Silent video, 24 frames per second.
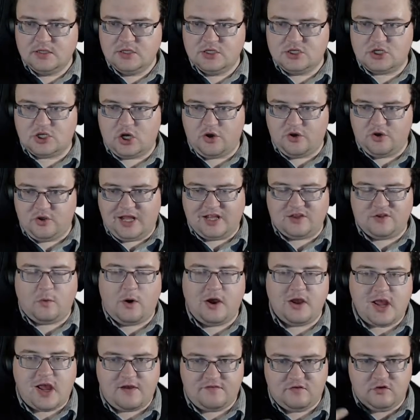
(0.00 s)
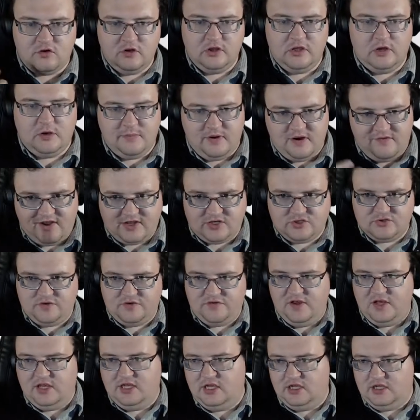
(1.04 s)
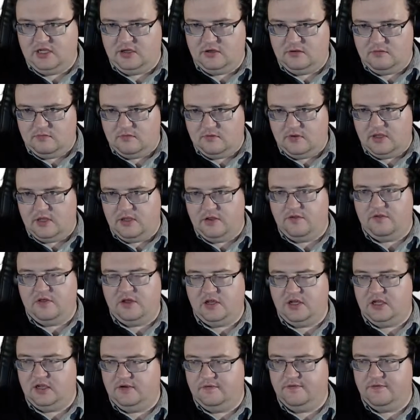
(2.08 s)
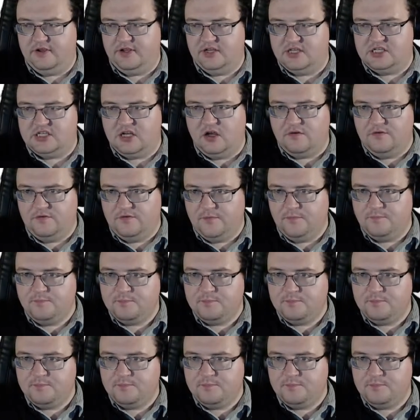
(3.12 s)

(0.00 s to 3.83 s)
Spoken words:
So that's why you have to do a little bit of extra thinking for yourself.